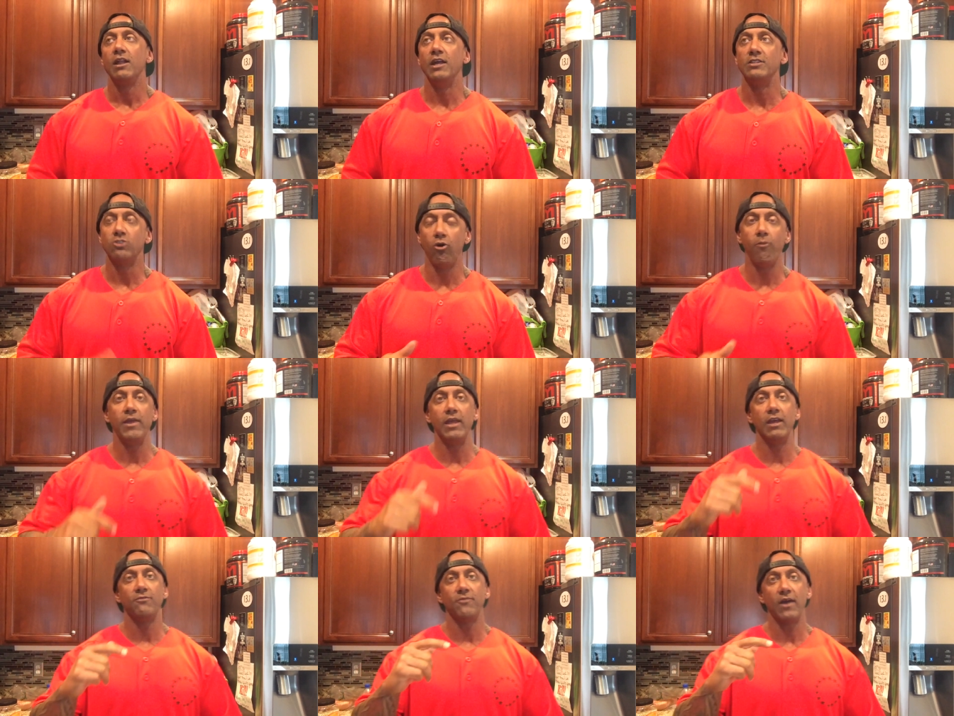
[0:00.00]
and told me
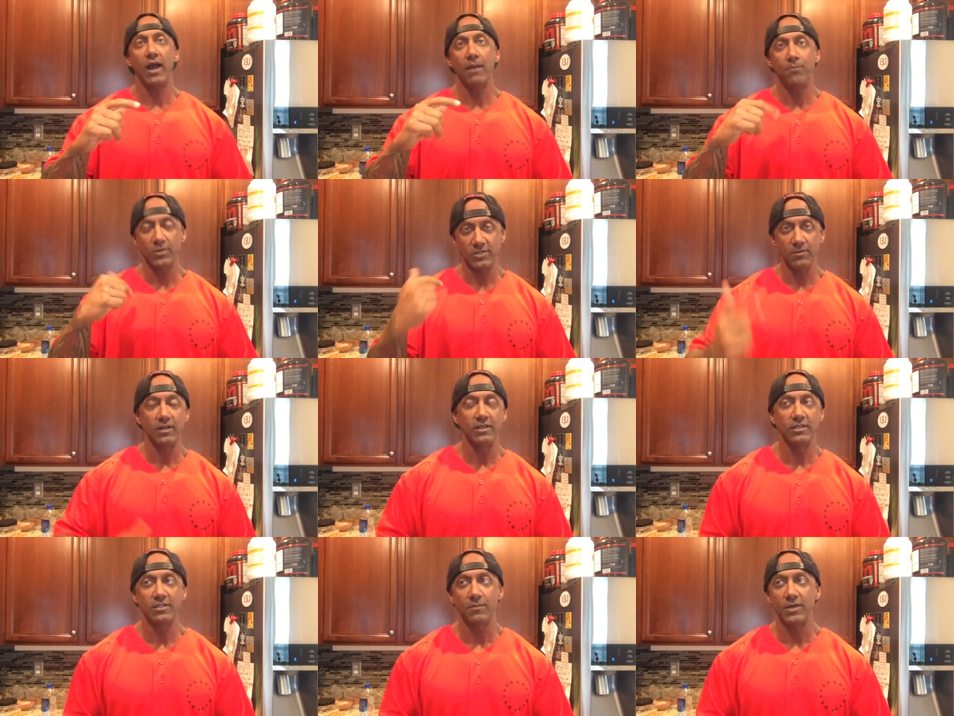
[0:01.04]
if I put something
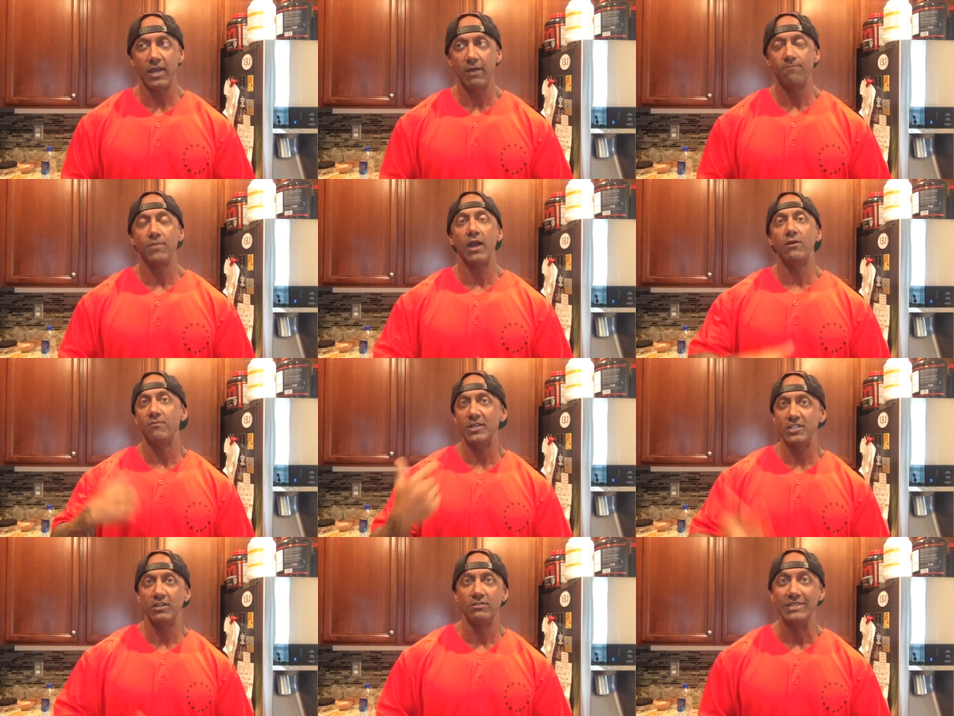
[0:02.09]
like this up again, I would have my
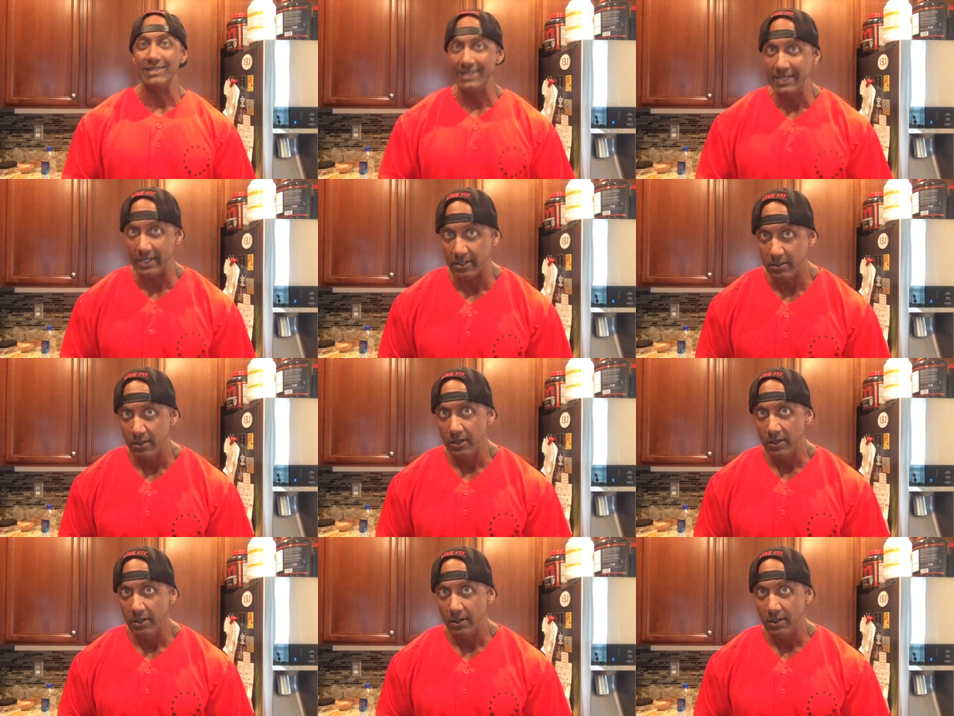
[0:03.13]
channel deleted.